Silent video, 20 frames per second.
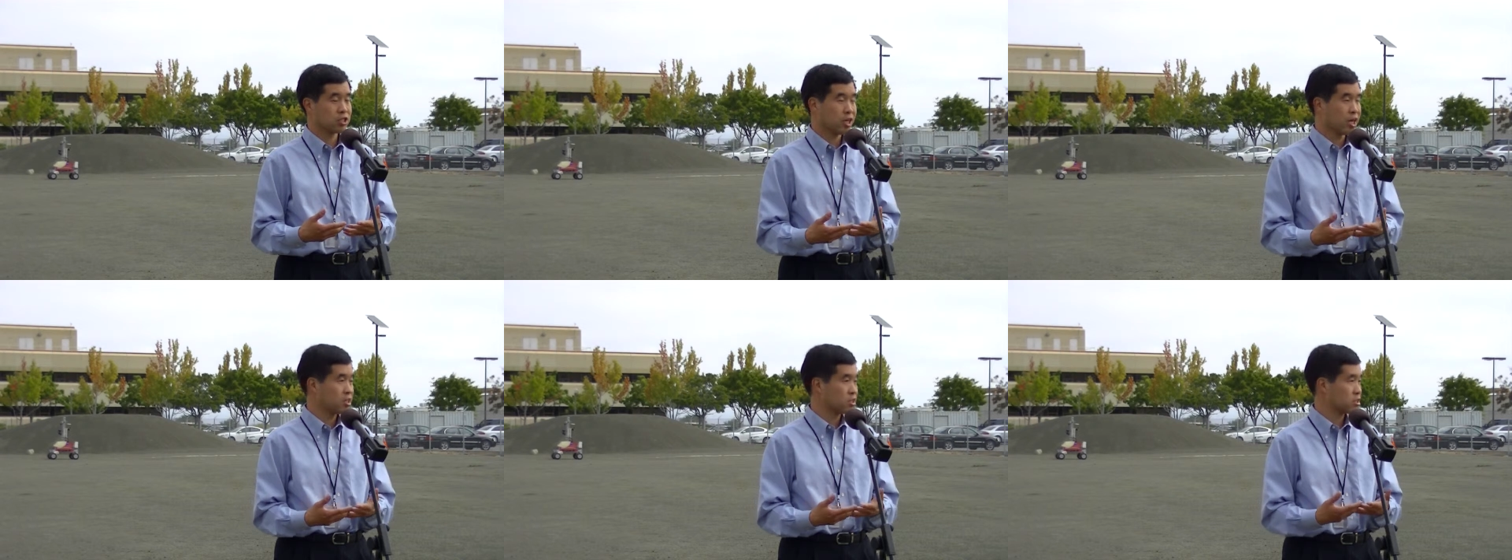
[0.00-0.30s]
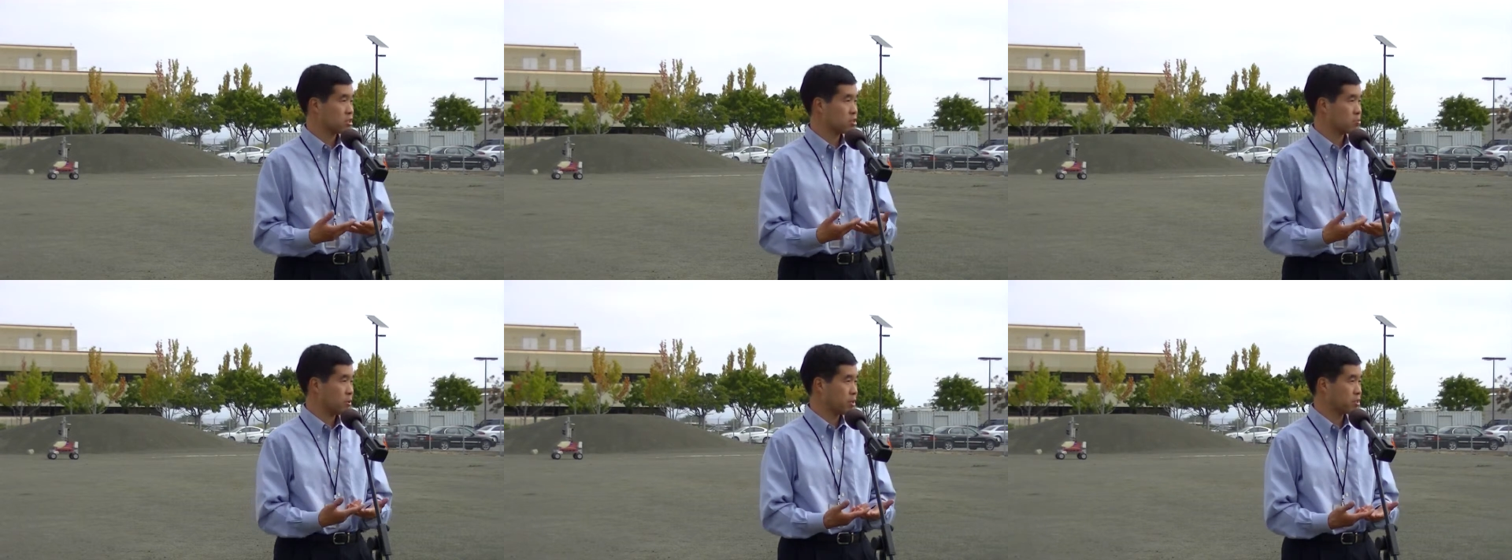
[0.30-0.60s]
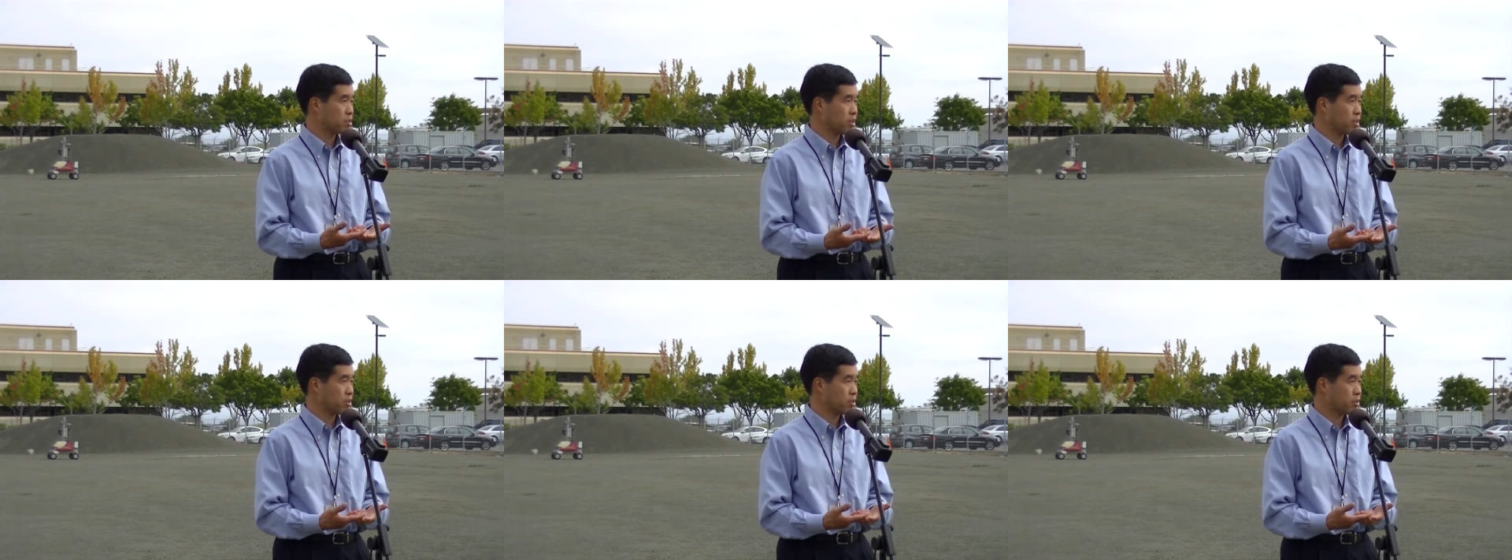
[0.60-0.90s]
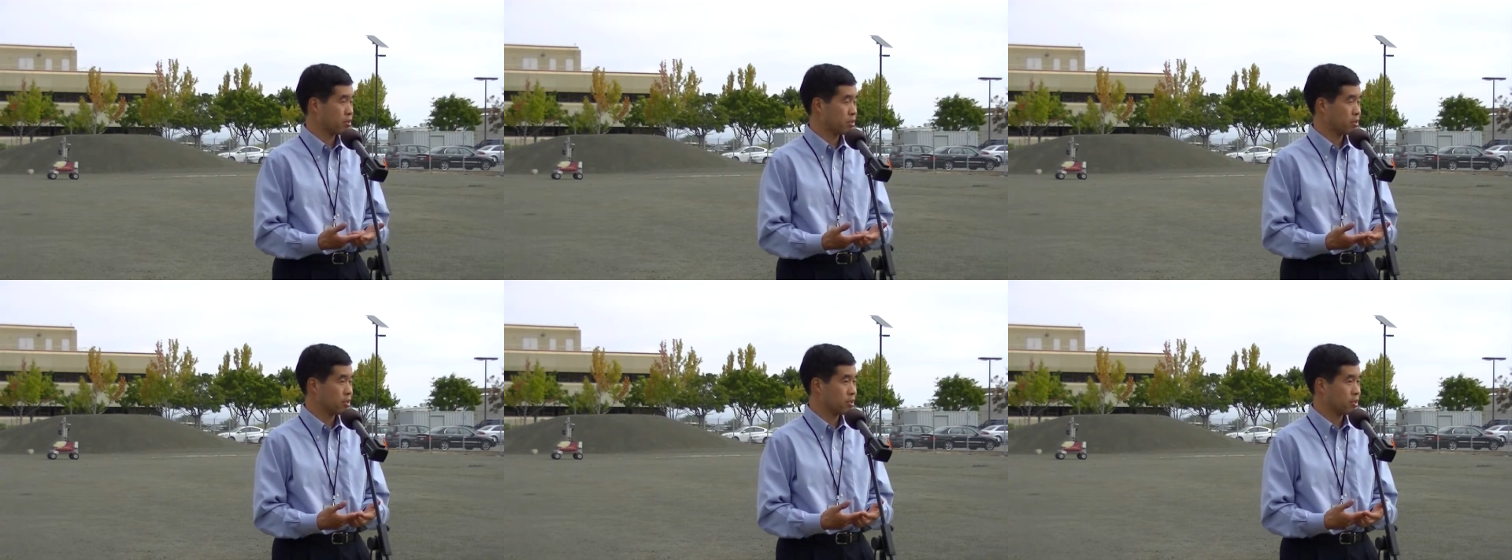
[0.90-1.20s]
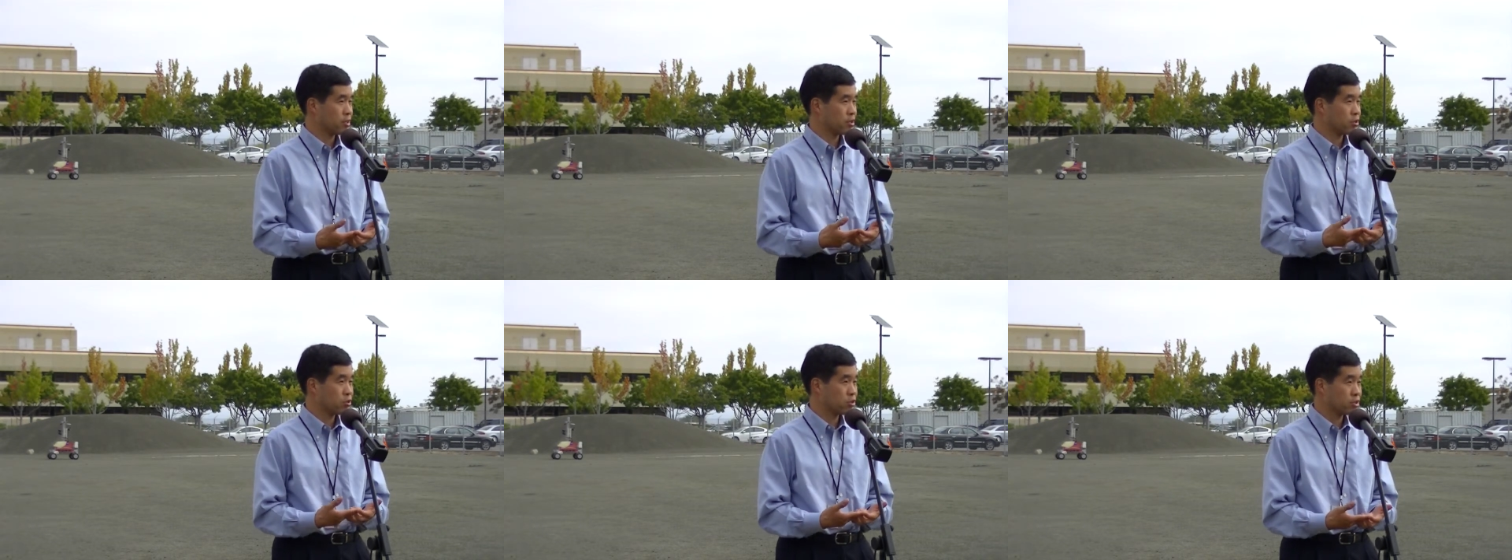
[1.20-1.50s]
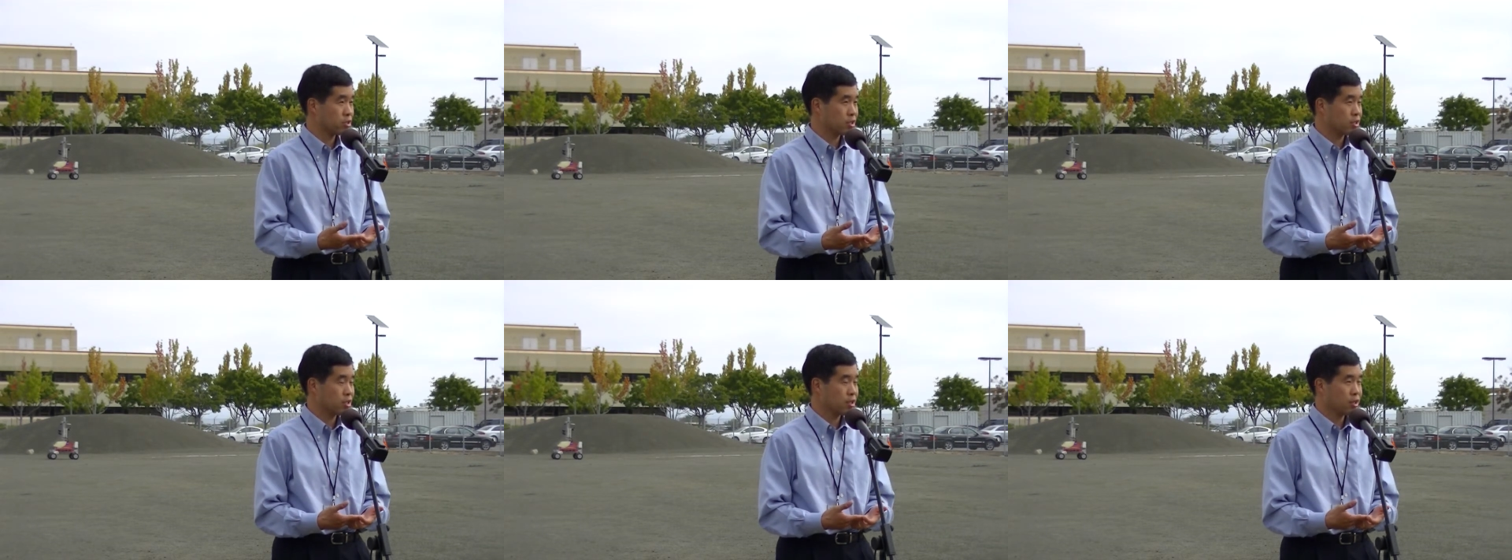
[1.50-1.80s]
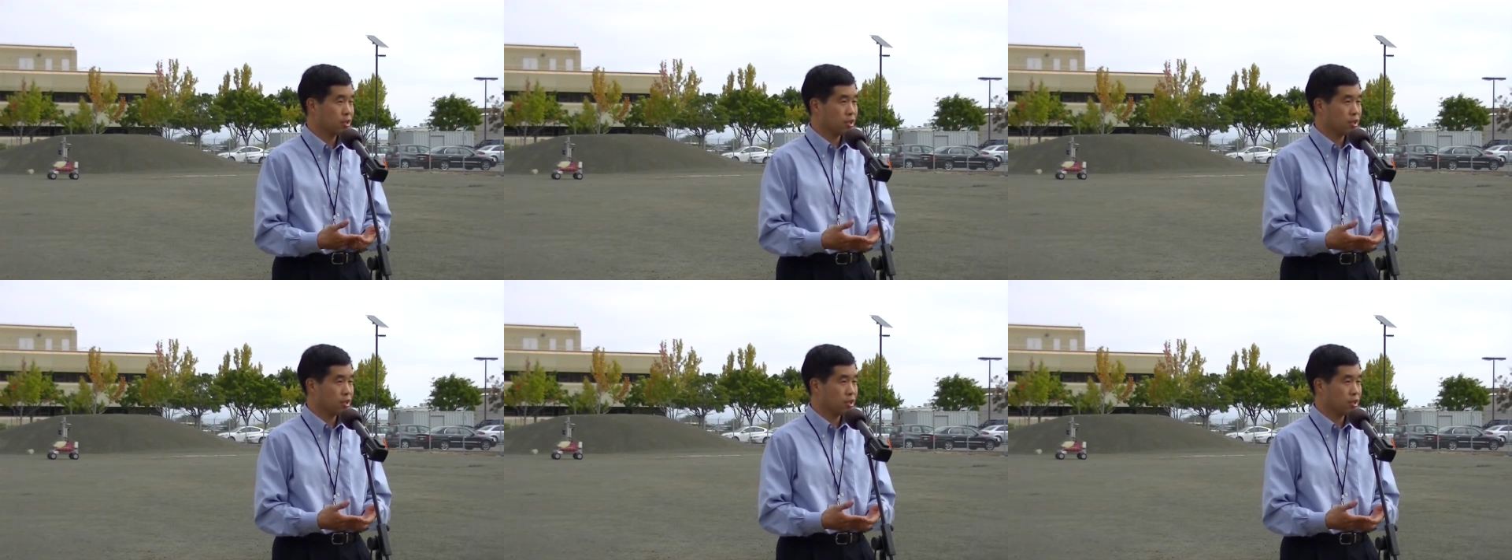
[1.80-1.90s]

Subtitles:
Johnson Space Center in Houston.